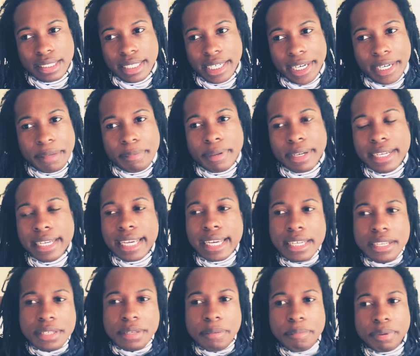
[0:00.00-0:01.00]
everybody
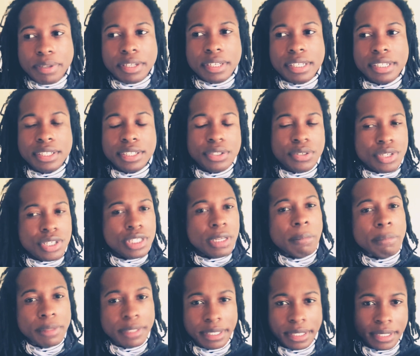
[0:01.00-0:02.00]
has the ability to do
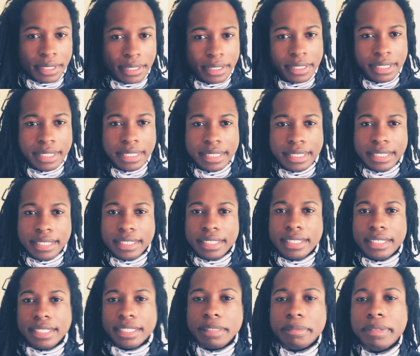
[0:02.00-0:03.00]
something,
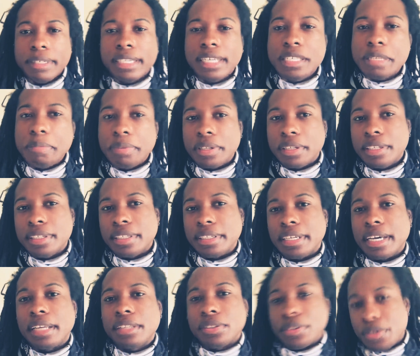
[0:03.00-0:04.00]
and everybody has the ability to
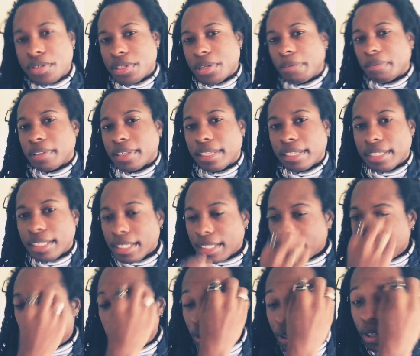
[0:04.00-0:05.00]
not do something.
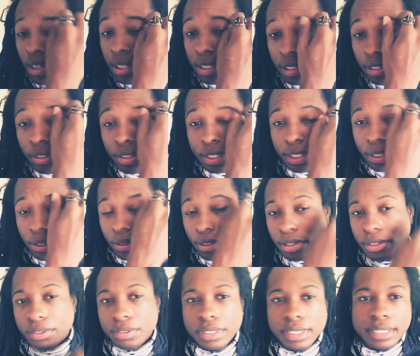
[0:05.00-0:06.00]
We all can learn and
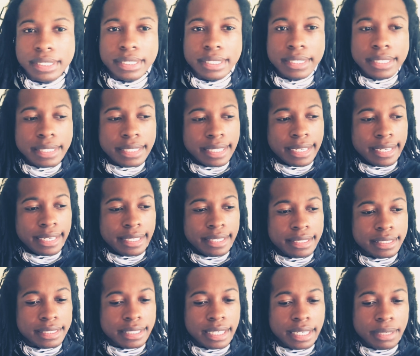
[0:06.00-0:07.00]
grow. And
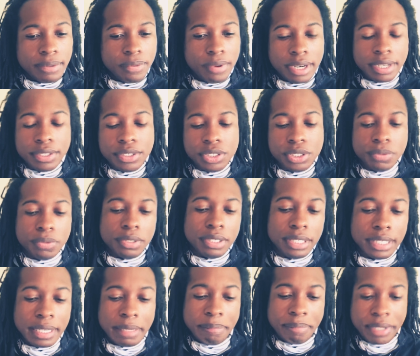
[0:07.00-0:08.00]
it's like, why did you want to
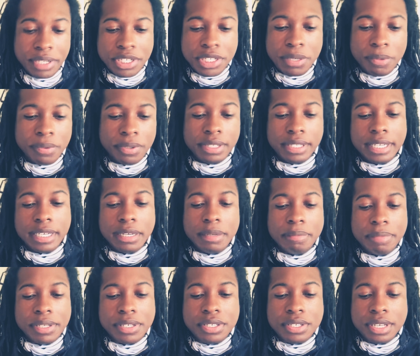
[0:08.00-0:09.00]
like beat someone down
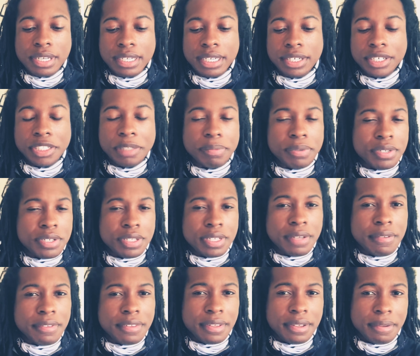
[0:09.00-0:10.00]
based on how you
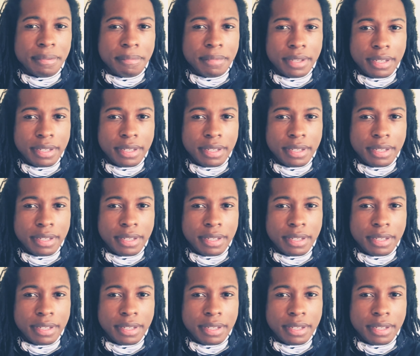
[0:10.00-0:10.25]
perceive them